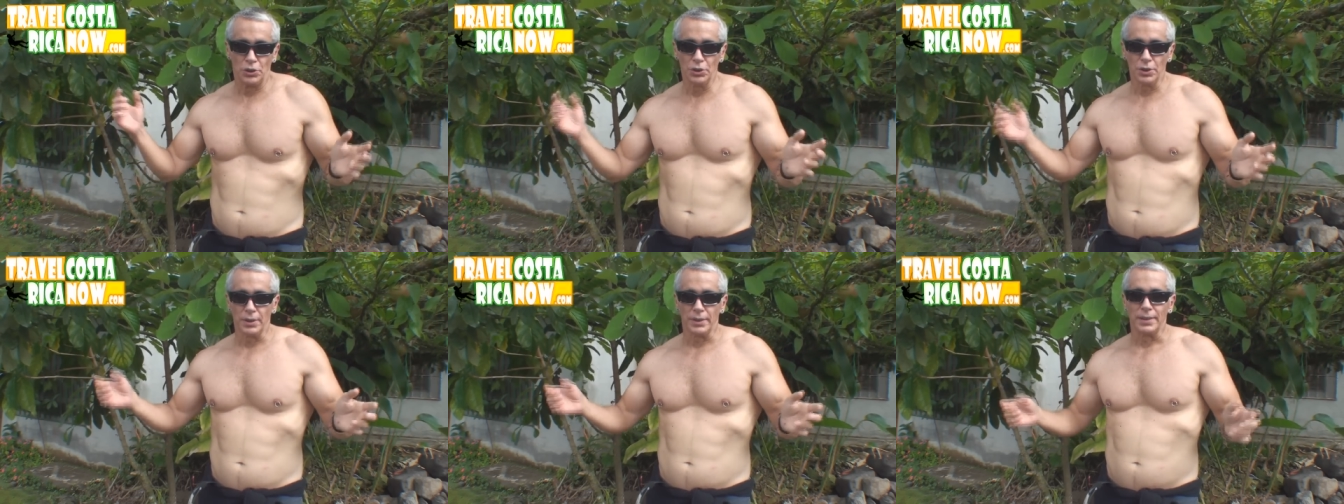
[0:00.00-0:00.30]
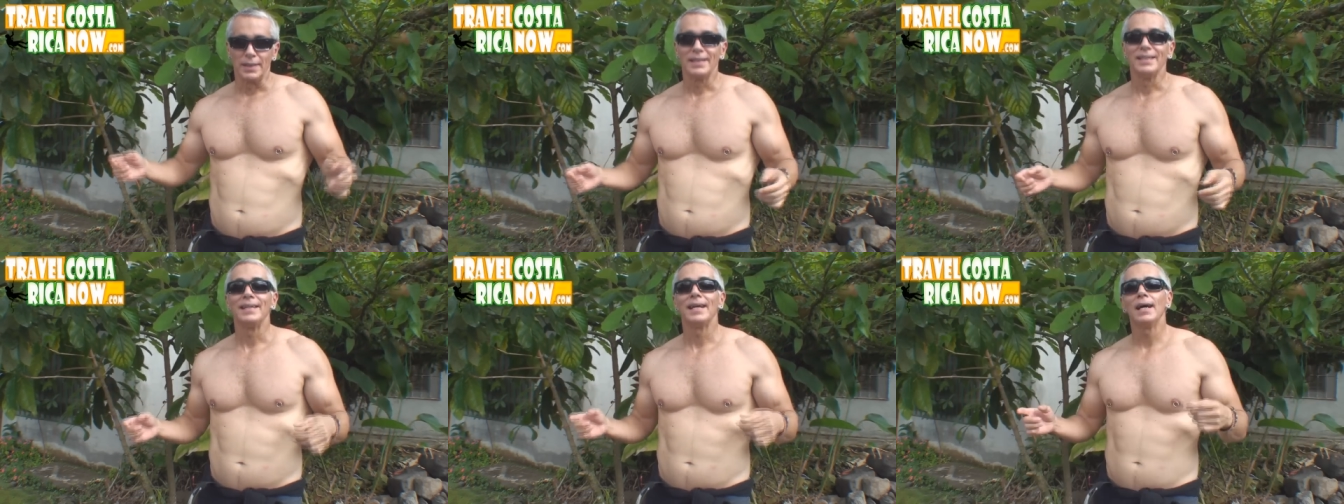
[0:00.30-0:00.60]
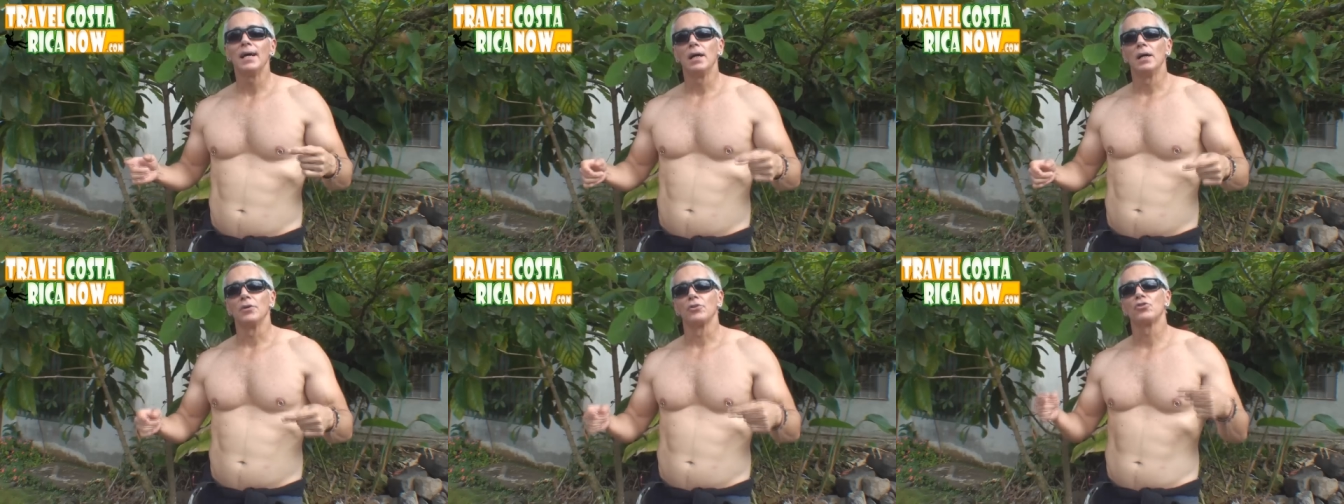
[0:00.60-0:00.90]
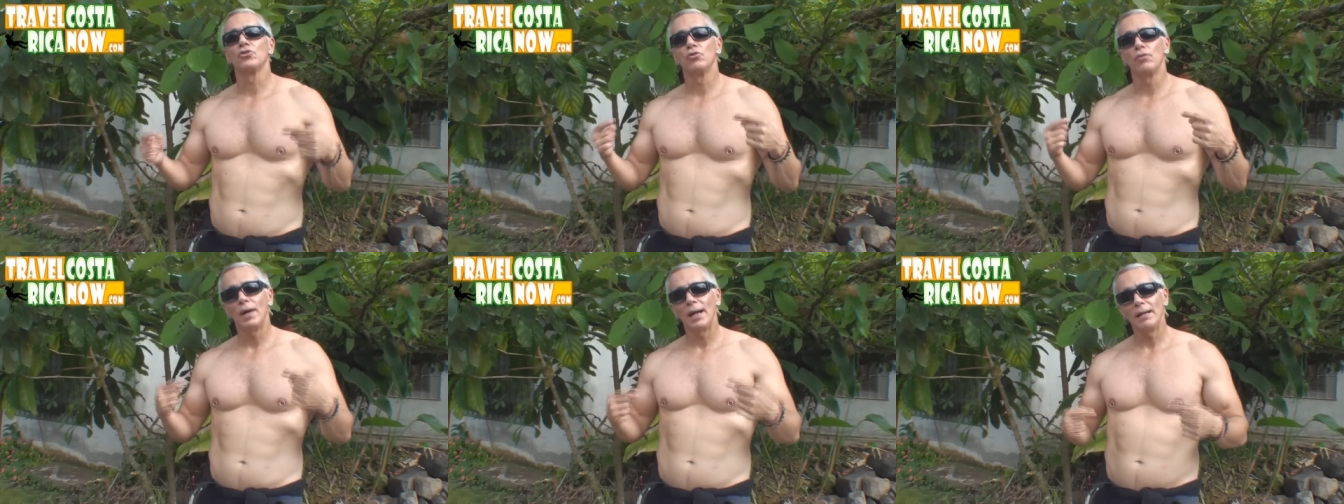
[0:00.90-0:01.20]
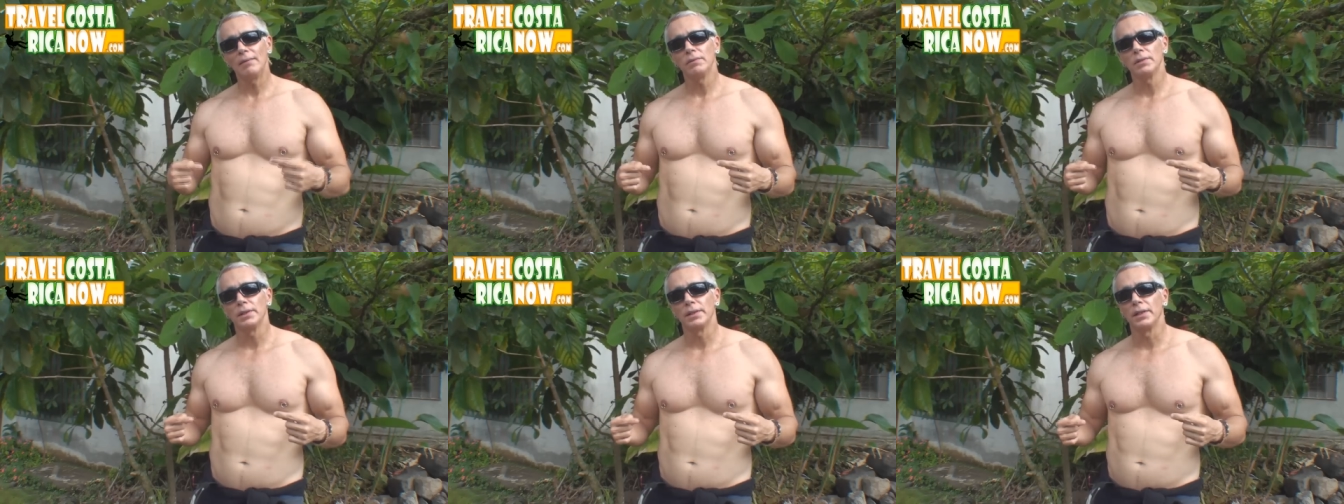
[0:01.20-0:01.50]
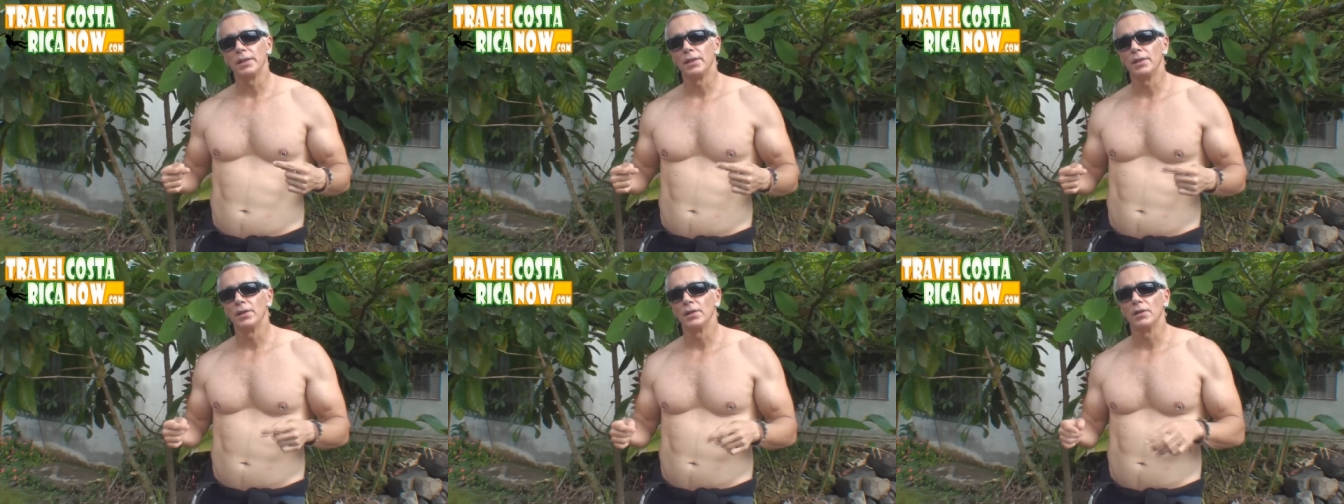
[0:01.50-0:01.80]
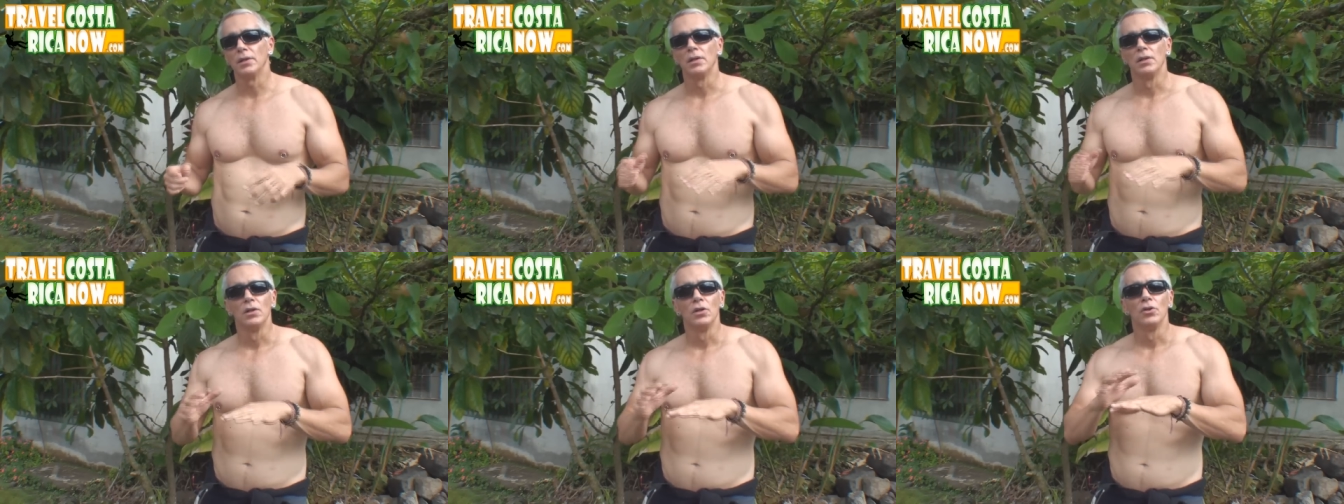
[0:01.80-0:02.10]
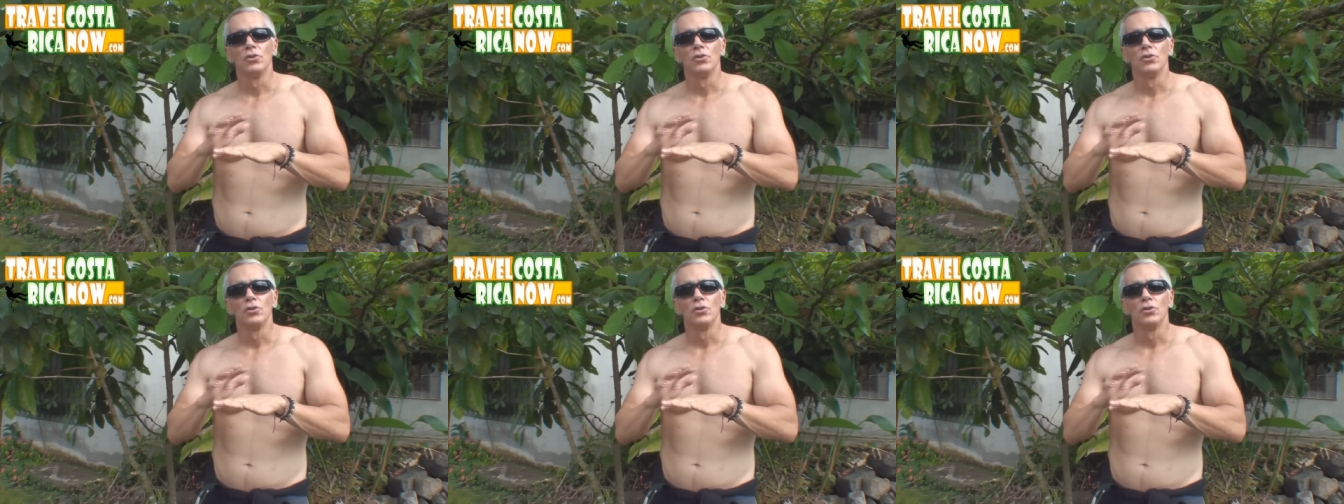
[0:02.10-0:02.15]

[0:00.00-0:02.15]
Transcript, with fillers: good. Now, traveling here